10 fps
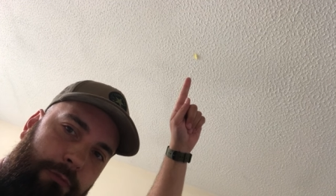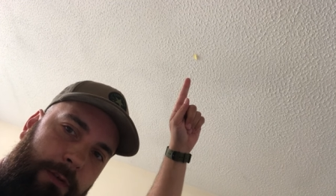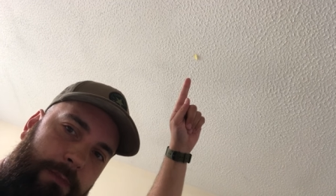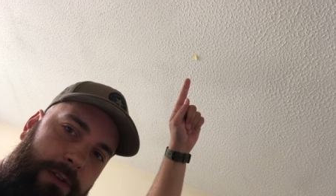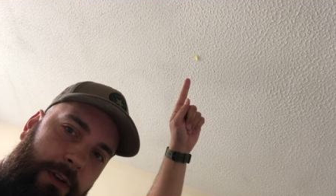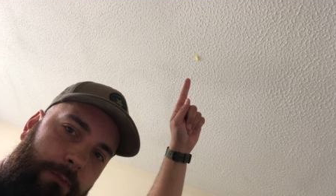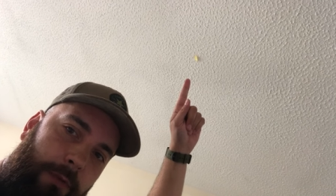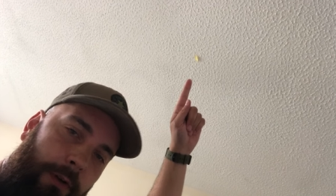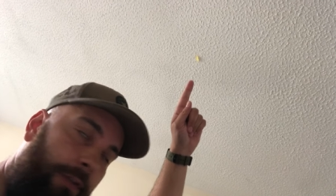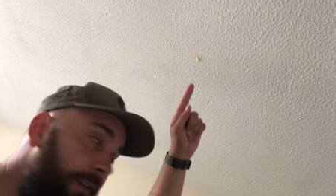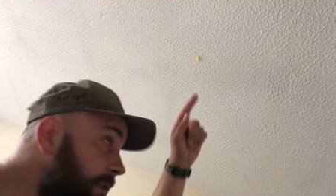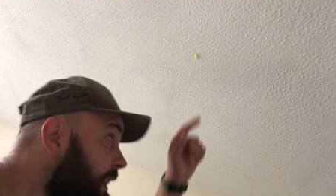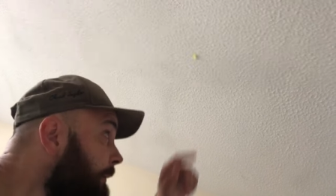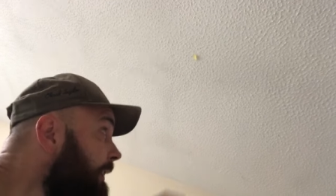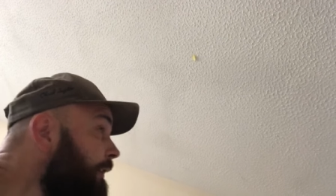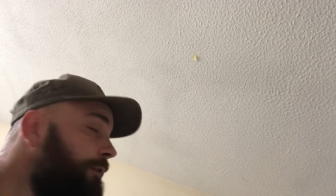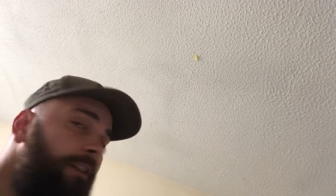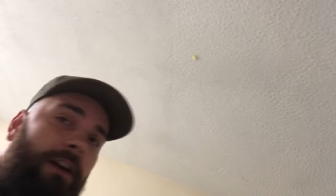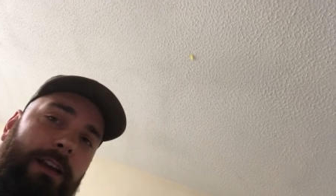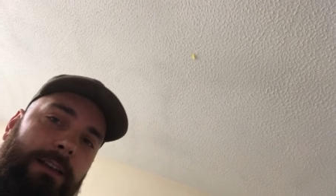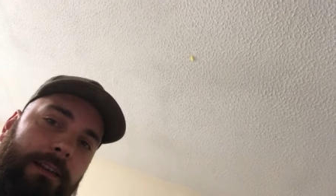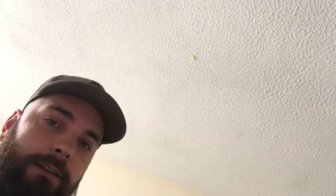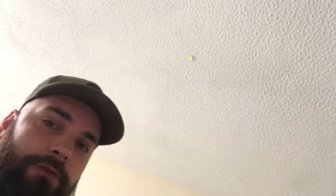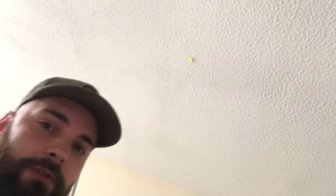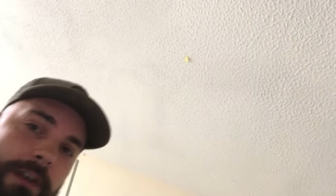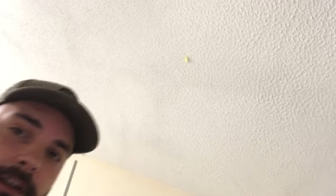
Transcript: brimstone moth that's coming overnight. I'll try